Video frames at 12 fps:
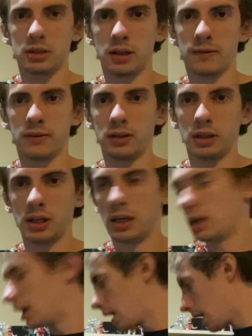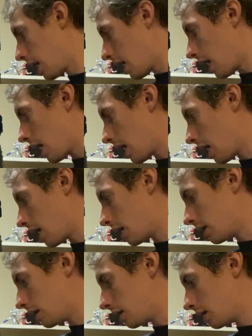differently,
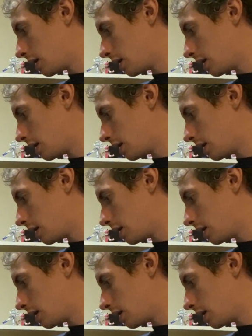and